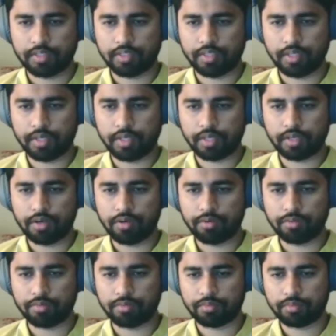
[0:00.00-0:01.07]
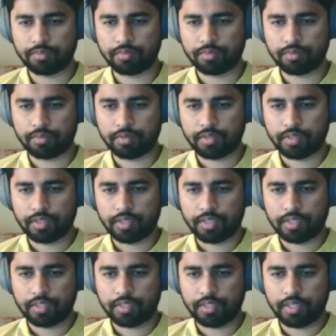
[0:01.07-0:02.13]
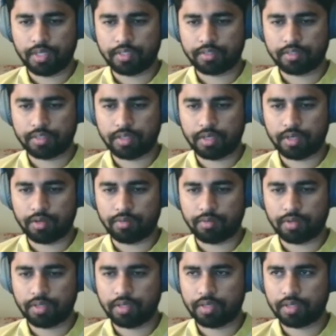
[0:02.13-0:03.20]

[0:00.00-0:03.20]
There you go. That's our